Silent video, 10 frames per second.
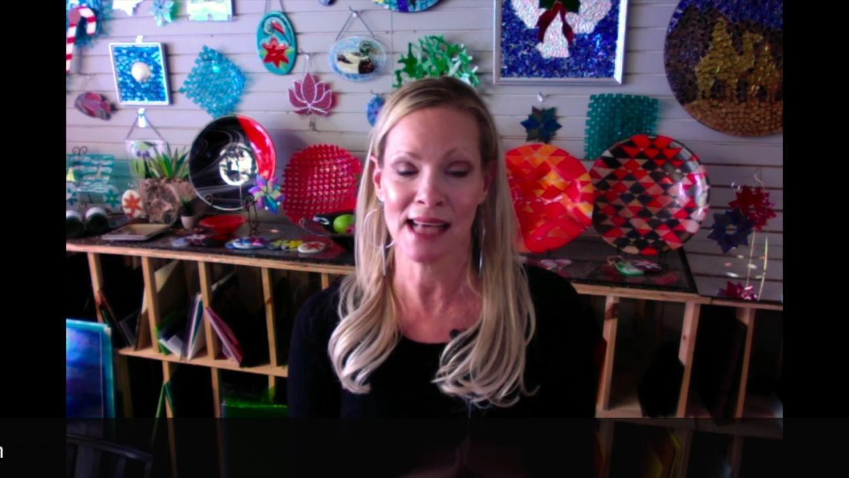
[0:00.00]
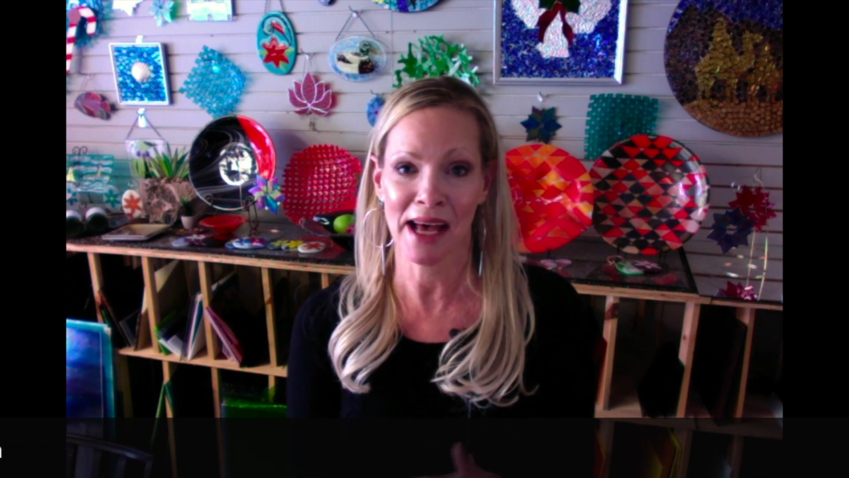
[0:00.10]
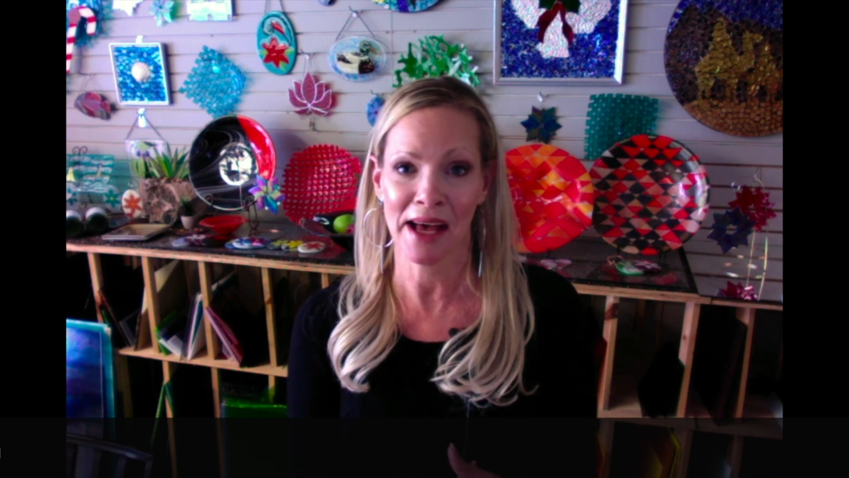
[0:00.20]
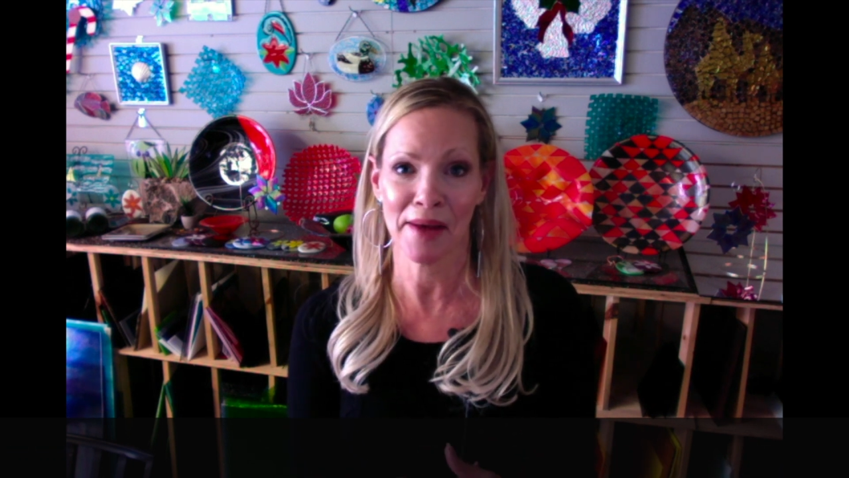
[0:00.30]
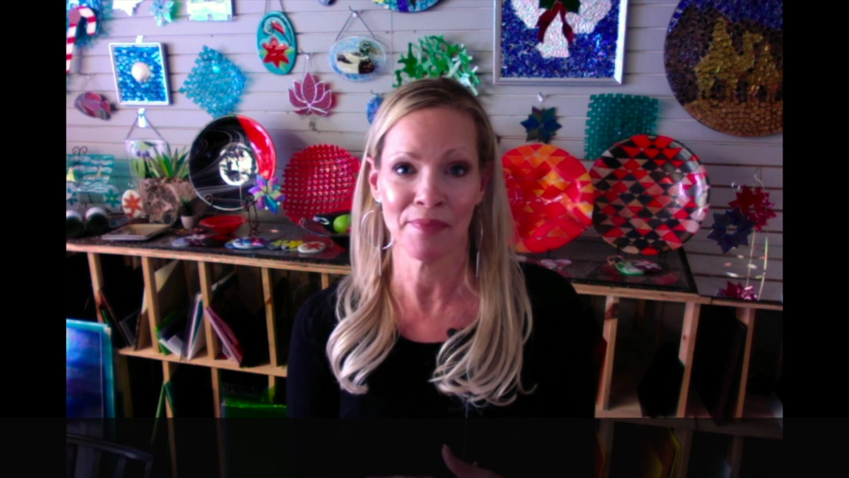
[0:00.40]

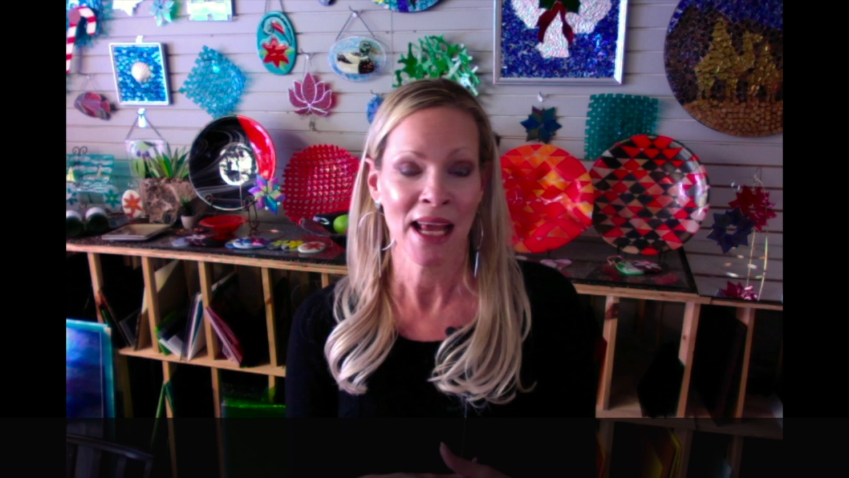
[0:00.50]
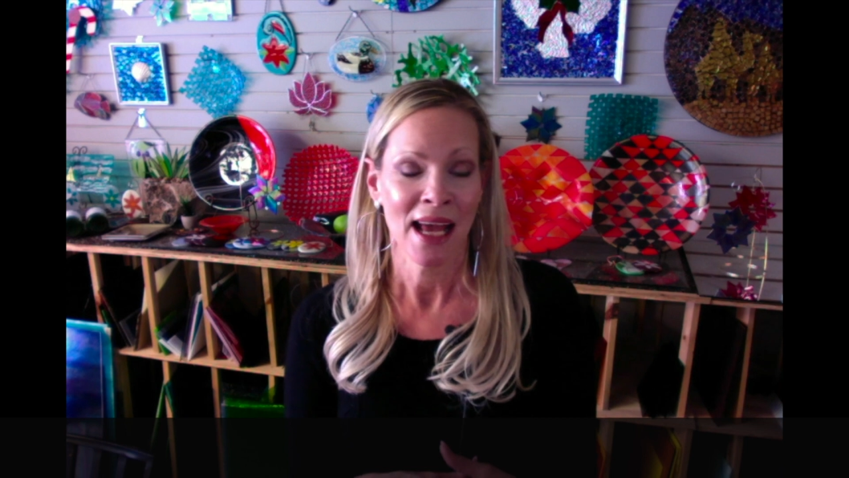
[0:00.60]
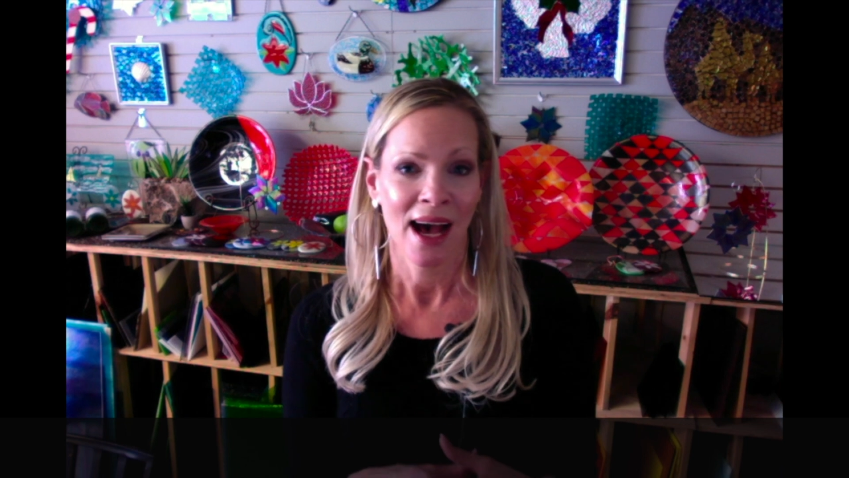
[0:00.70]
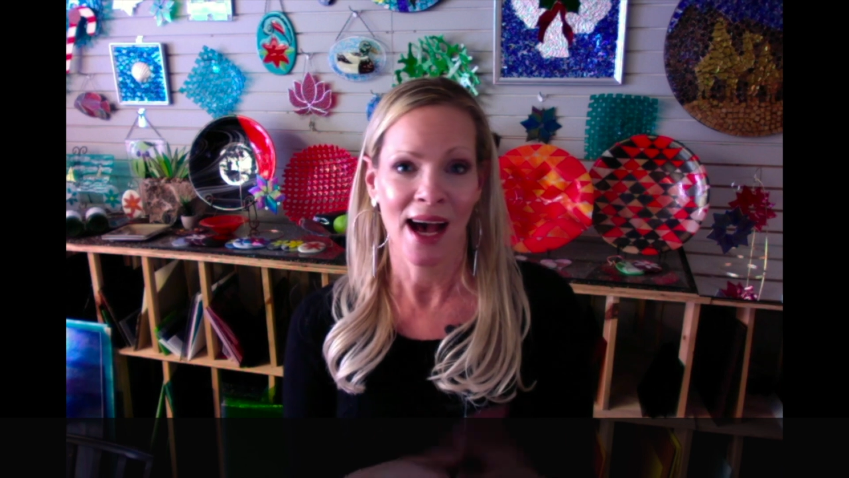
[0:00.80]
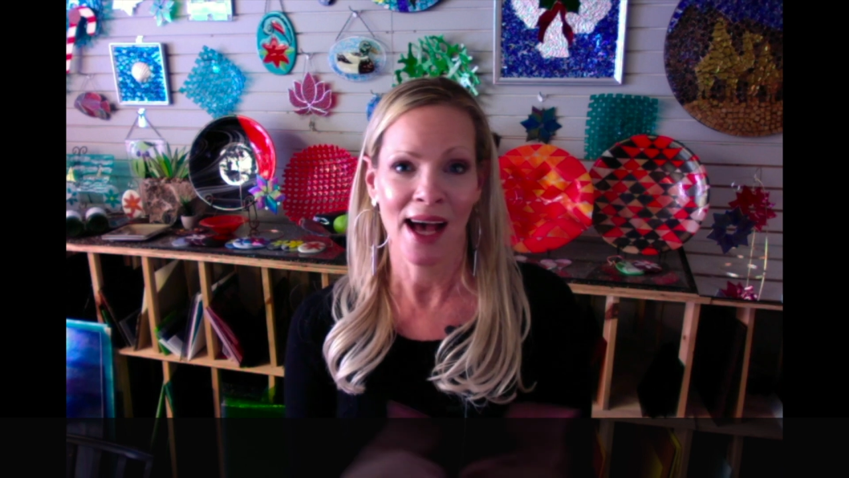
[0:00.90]

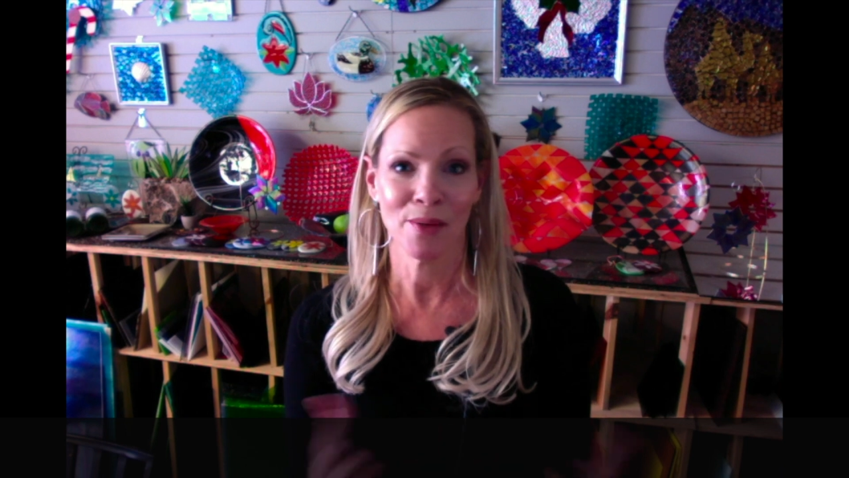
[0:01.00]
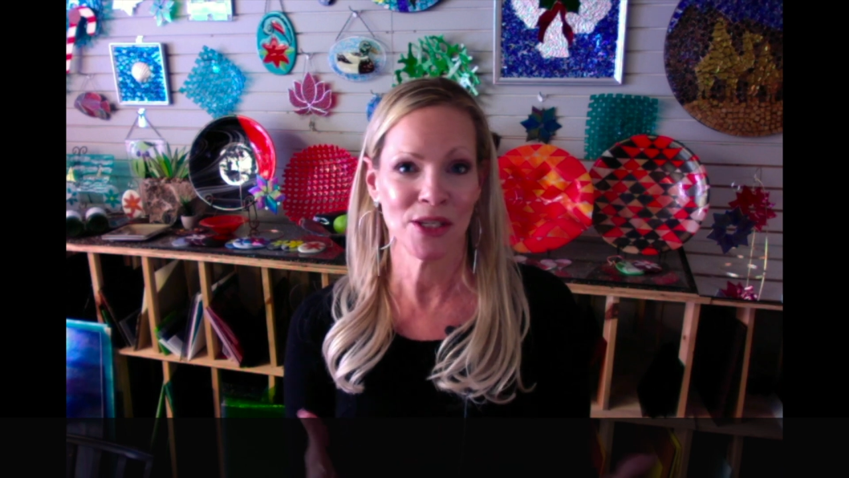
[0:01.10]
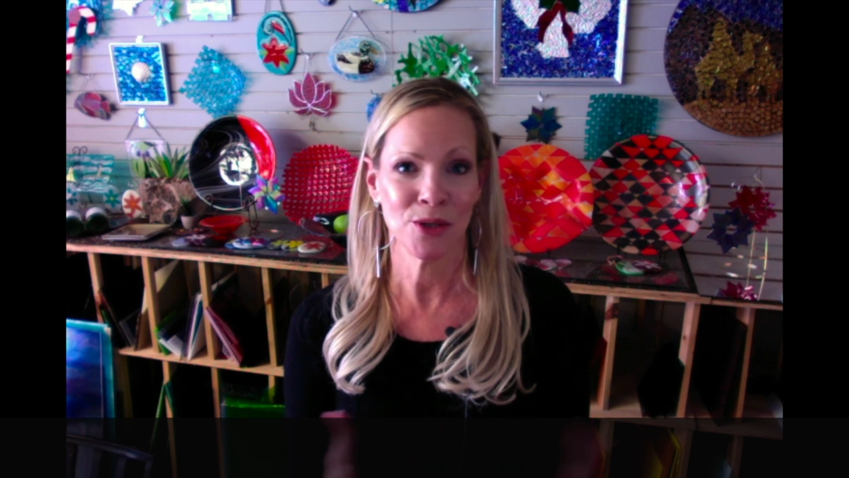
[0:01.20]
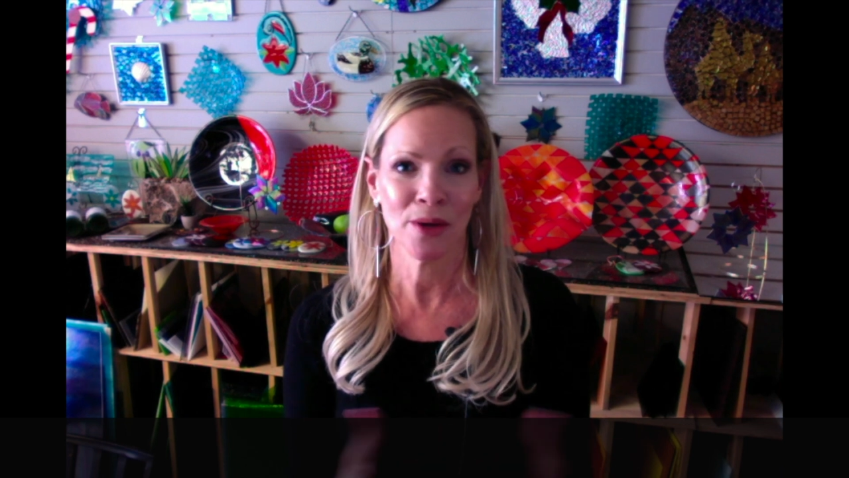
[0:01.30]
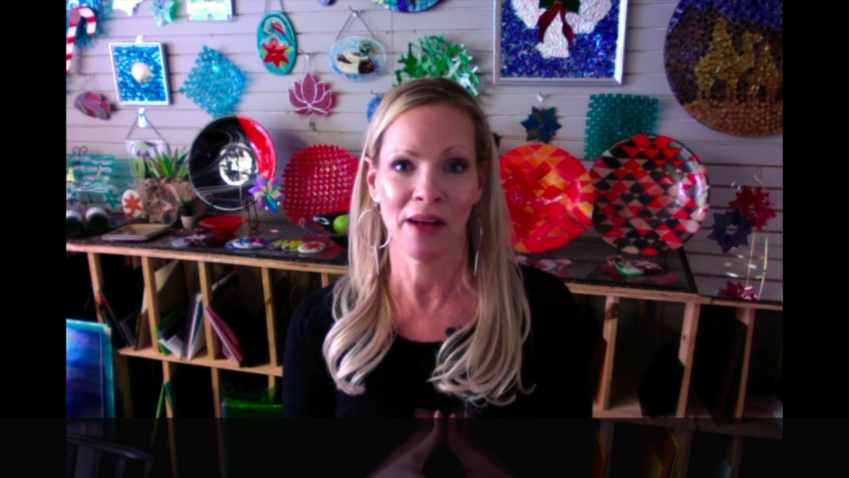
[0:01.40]
I
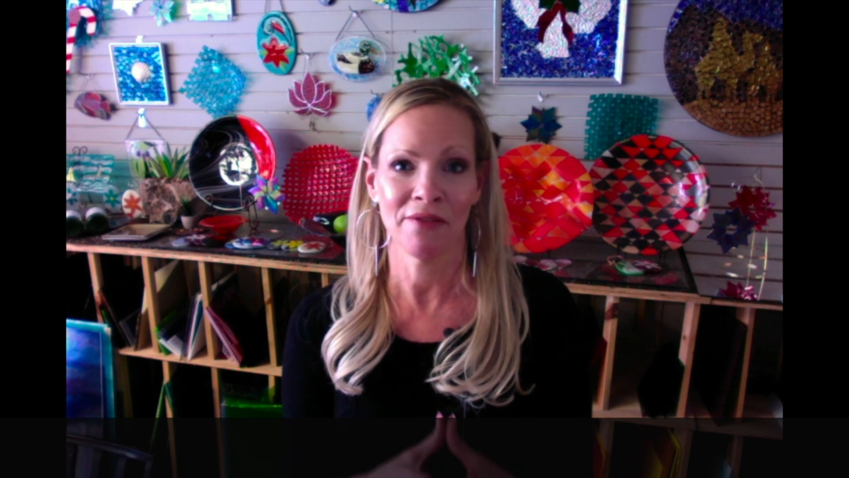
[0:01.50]
wish you all